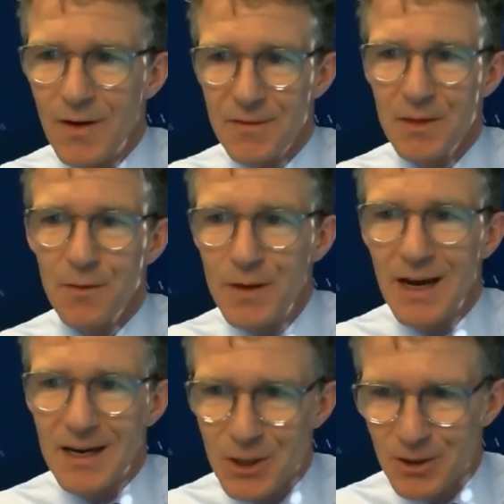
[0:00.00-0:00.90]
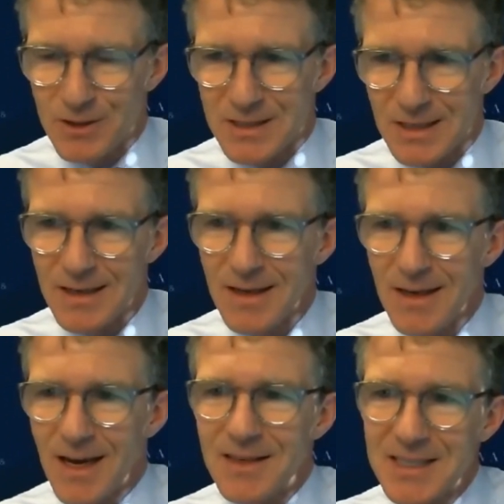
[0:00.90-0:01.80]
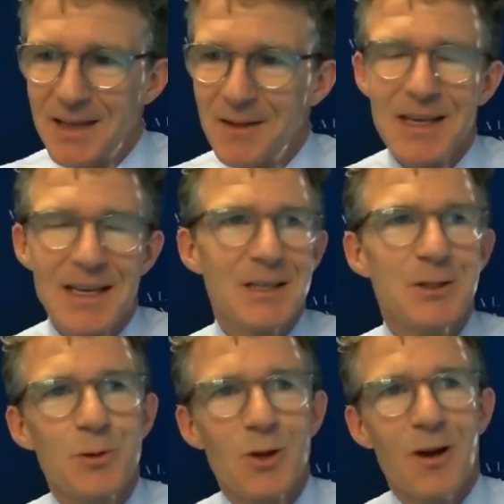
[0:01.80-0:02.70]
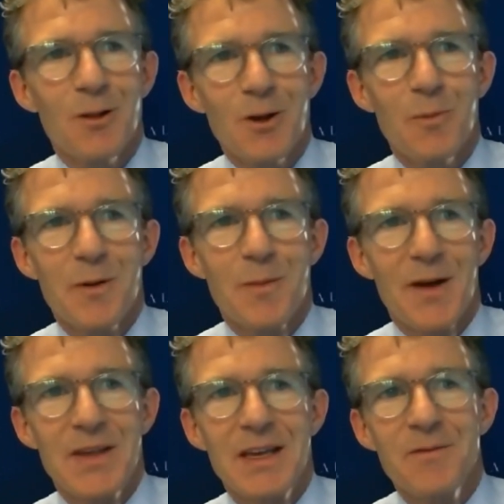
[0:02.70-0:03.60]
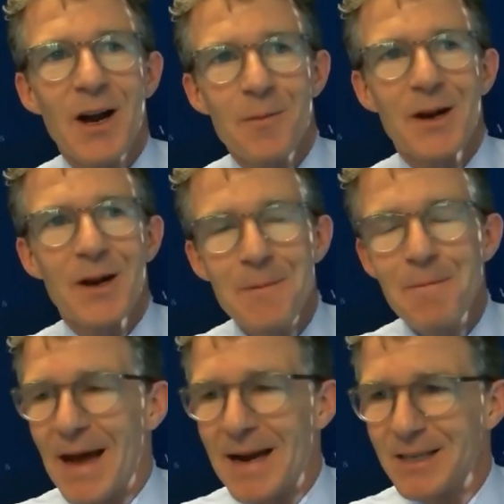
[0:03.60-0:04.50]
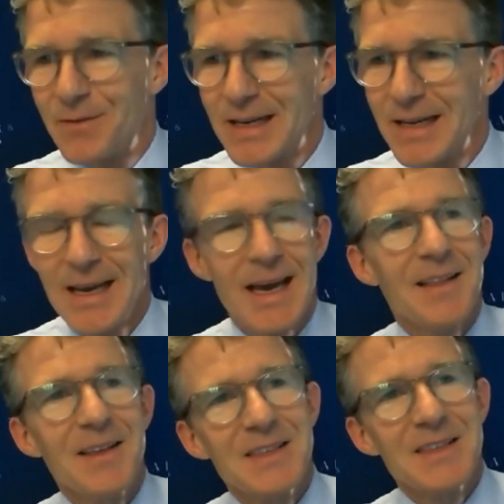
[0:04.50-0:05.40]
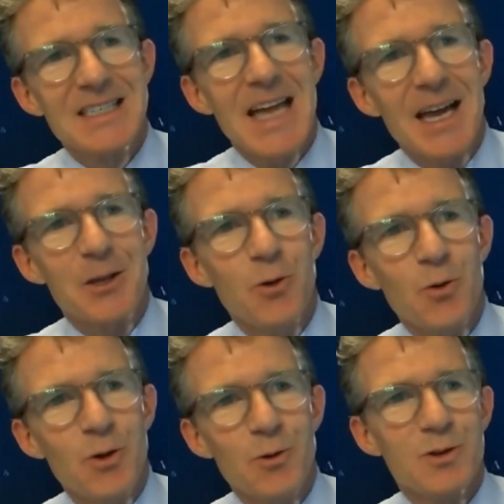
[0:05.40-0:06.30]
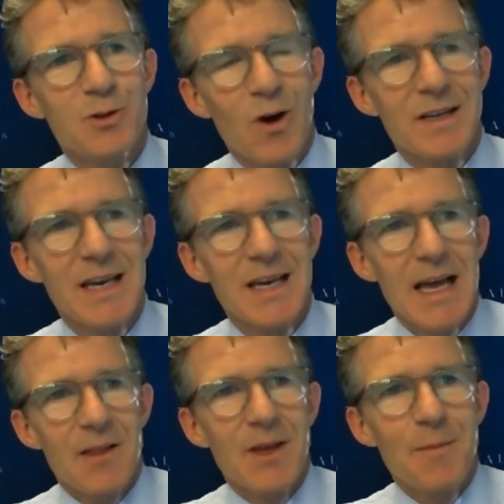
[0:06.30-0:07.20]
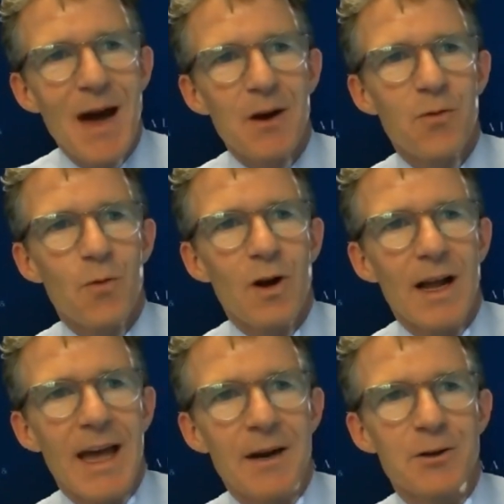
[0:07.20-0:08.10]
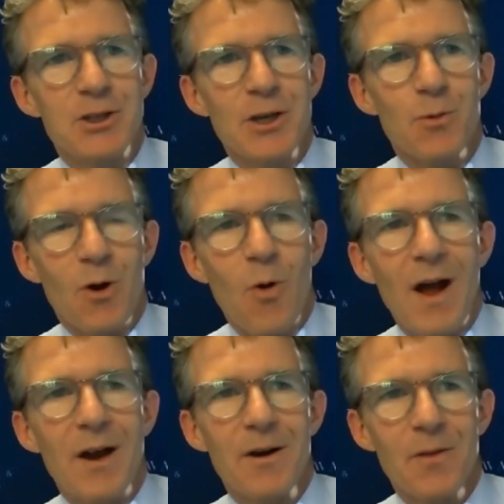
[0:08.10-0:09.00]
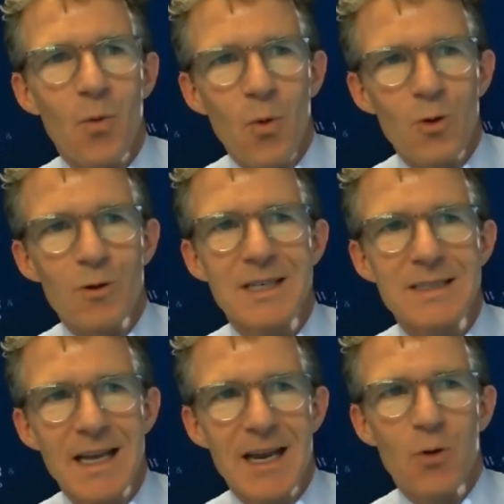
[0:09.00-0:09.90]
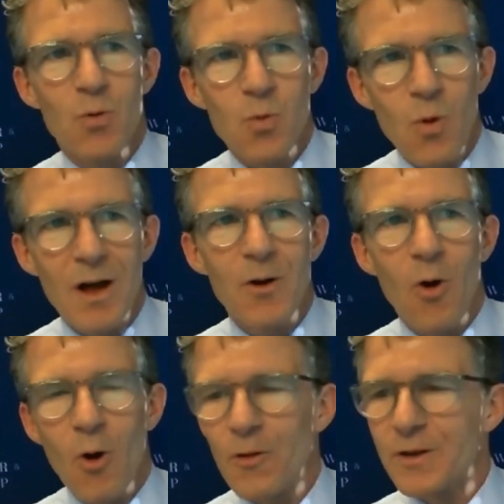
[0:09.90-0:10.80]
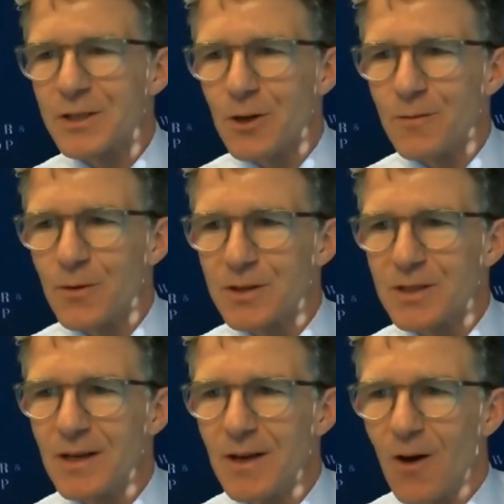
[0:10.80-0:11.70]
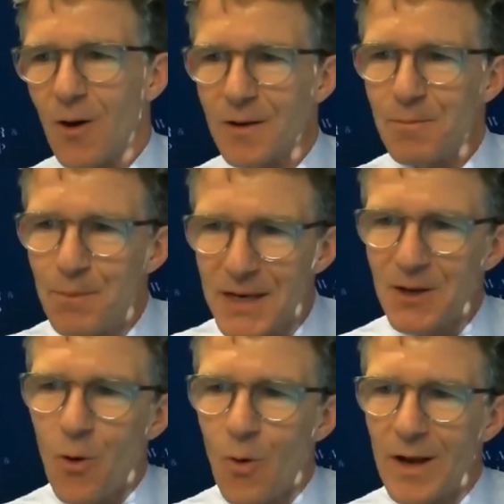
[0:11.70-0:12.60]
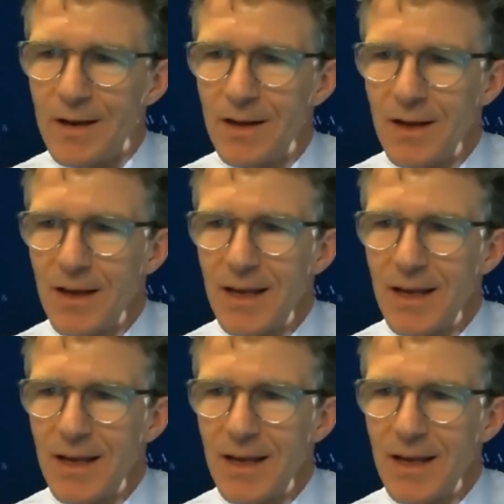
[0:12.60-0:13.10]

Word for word: of having the fiat currency. And the second thing is you talk a little bit about the environmental impact of it. And I think the stat you used was the amount of energy required in the world today to run all the servers on Bitcoin